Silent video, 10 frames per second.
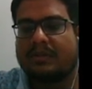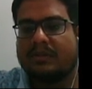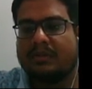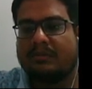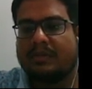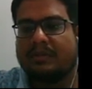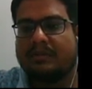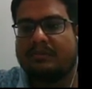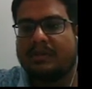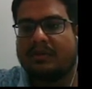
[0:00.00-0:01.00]
then plus
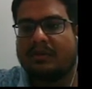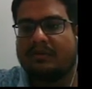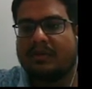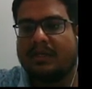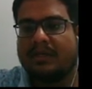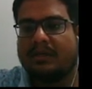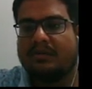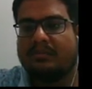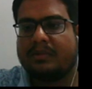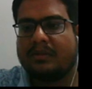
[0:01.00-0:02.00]
P of A into
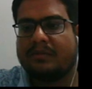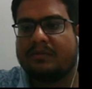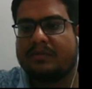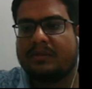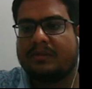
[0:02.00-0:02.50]
P of C,